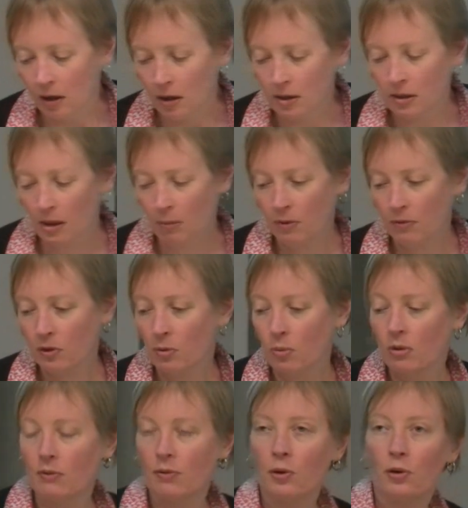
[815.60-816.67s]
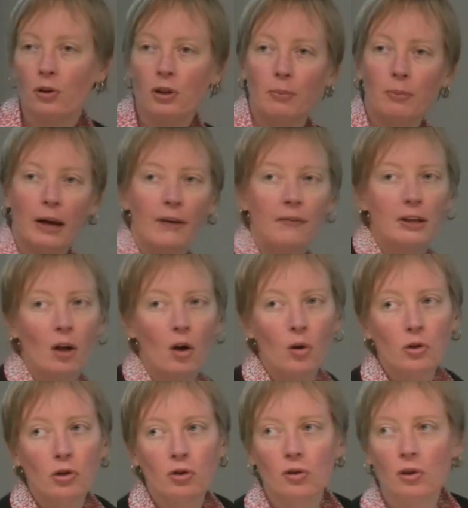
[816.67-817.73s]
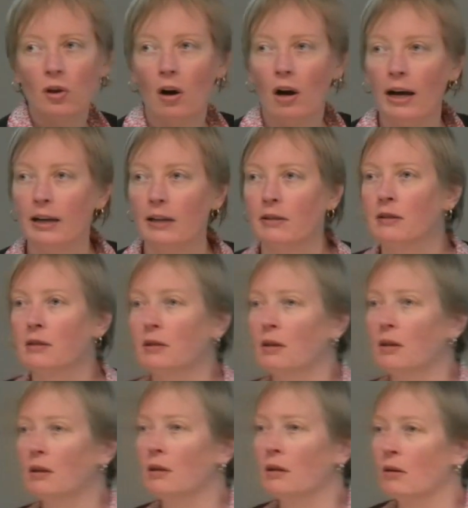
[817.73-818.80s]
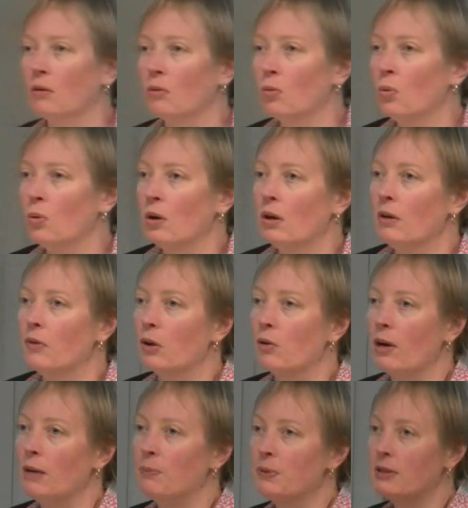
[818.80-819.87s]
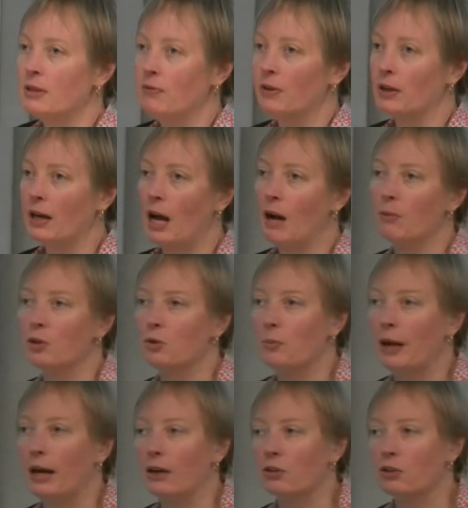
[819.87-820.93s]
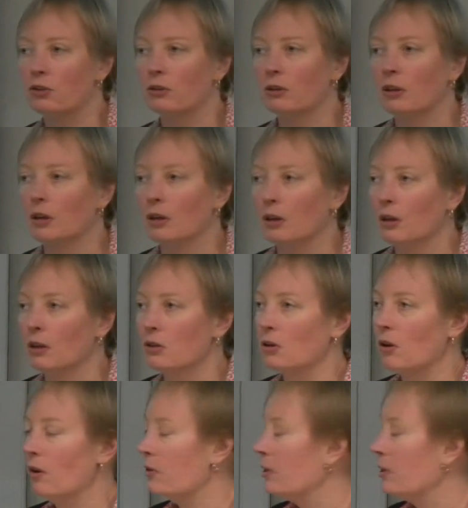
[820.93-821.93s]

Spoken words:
Some of you will have heard about the ocean gyres, or the Great Pacific Garbage Patch. So